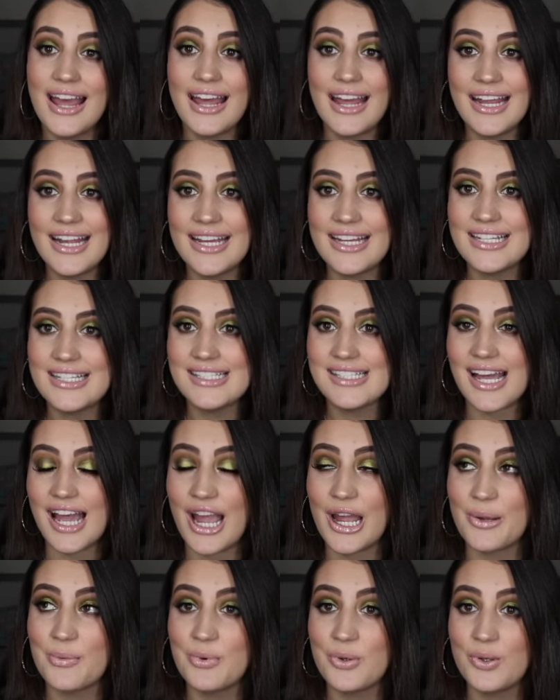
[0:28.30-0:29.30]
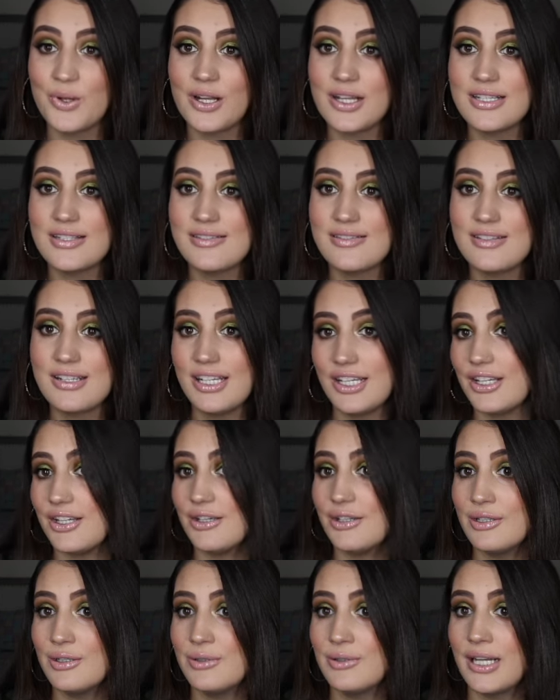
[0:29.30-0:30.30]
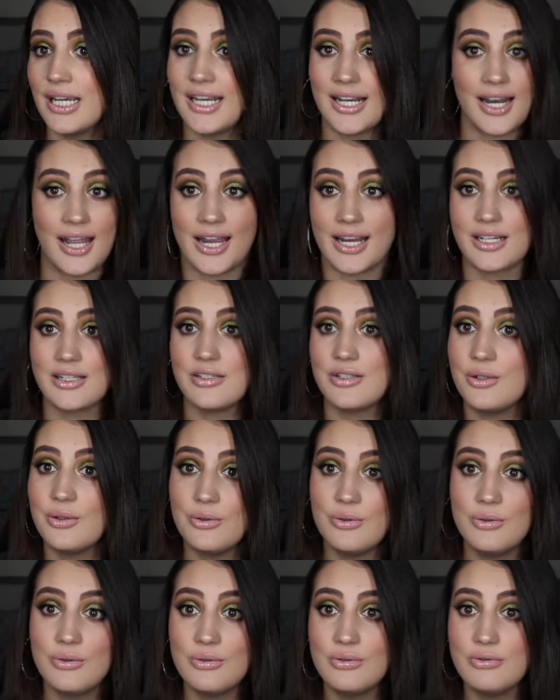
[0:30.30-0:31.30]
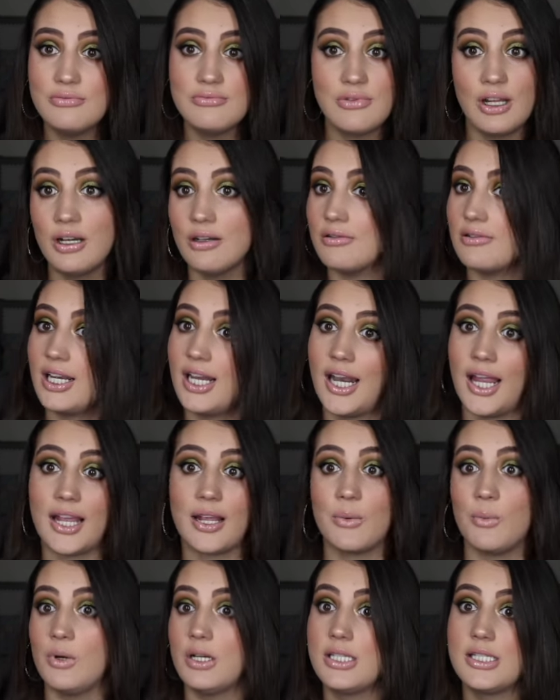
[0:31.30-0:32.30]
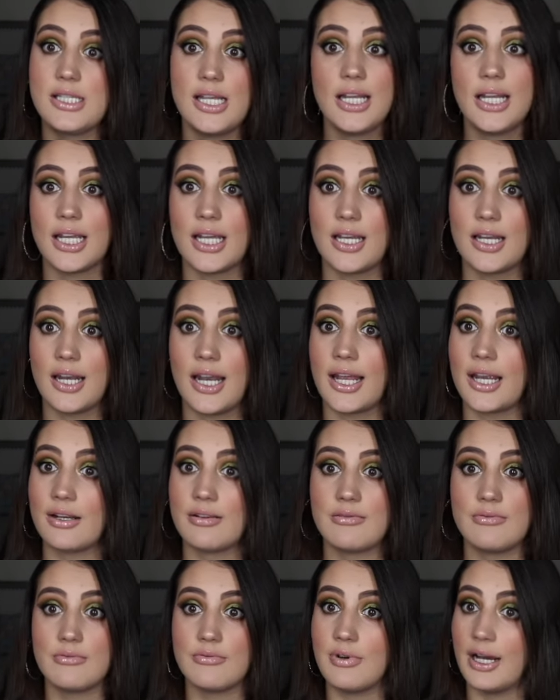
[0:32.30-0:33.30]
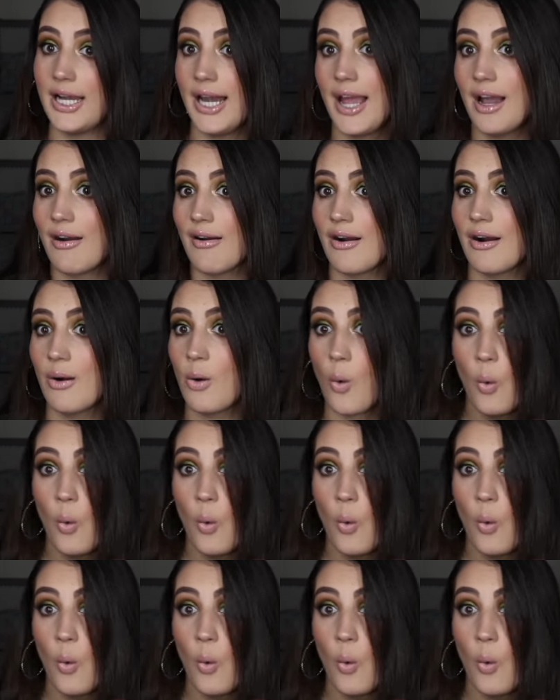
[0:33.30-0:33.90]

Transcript: and I will see you in like 1 second, like right now.